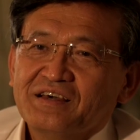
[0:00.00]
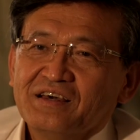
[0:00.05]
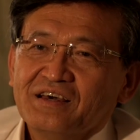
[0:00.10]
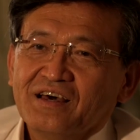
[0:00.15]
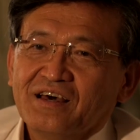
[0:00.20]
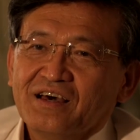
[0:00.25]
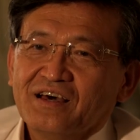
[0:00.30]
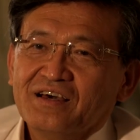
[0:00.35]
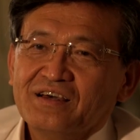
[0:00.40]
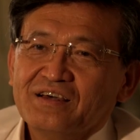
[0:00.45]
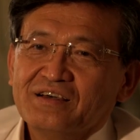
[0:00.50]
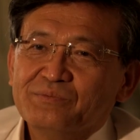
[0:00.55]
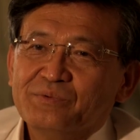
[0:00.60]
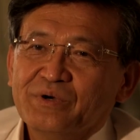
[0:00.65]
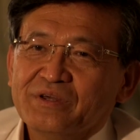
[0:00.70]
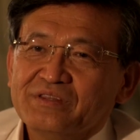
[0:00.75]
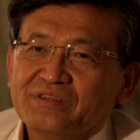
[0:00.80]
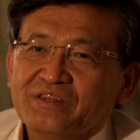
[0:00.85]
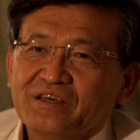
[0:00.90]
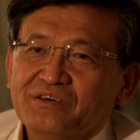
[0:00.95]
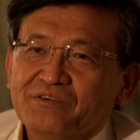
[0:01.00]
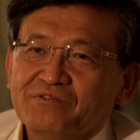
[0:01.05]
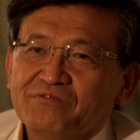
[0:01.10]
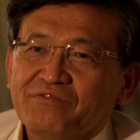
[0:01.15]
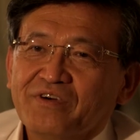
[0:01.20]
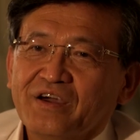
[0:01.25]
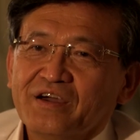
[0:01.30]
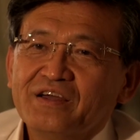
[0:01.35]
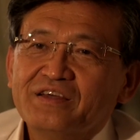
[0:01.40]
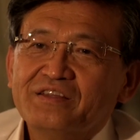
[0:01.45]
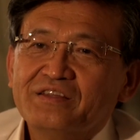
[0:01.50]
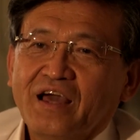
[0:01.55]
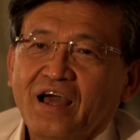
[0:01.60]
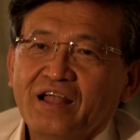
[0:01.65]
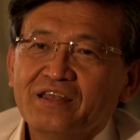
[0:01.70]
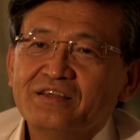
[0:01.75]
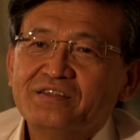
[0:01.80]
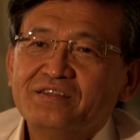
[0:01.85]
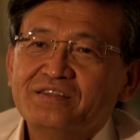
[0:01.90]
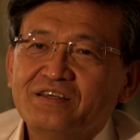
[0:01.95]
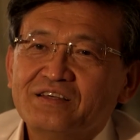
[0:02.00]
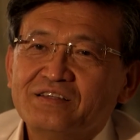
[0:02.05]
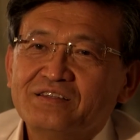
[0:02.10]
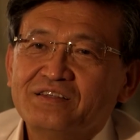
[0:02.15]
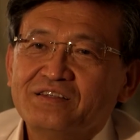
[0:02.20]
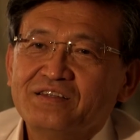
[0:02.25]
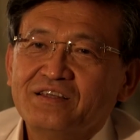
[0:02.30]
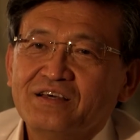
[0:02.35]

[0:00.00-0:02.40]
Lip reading: with a very talented